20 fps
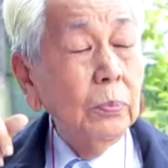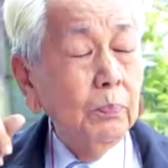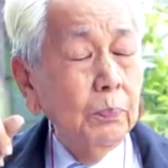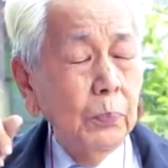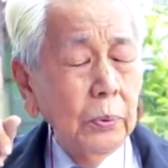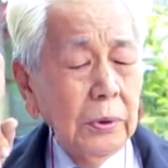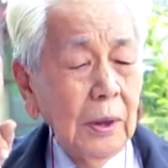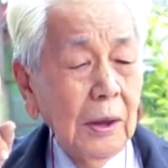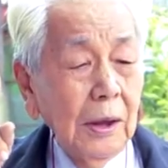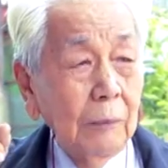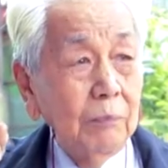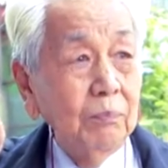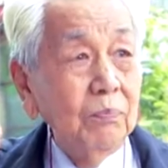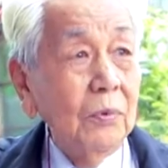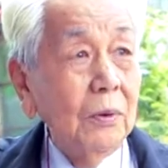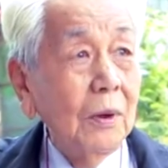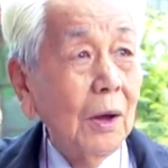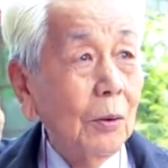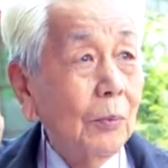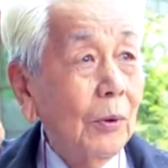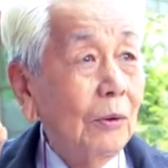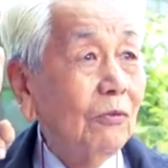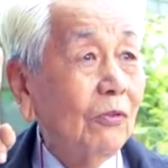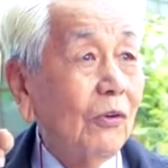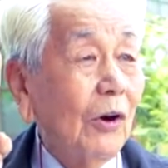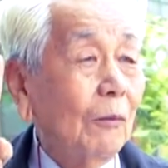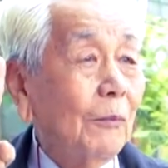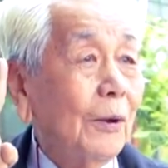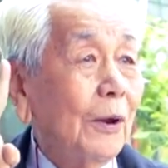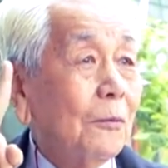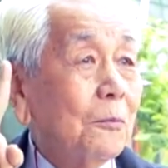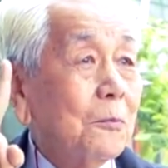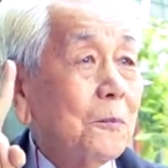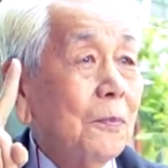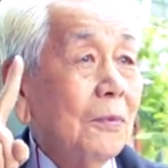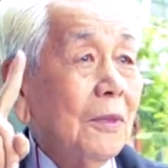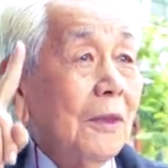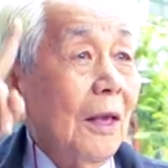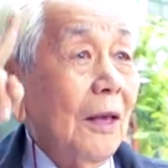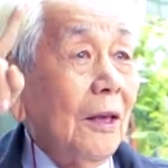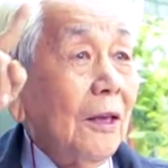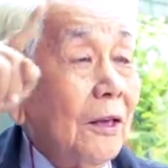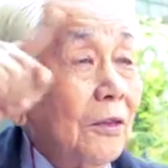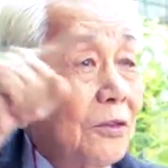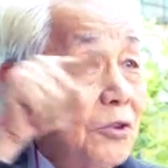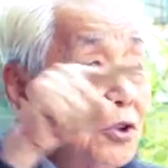putting up urban farming in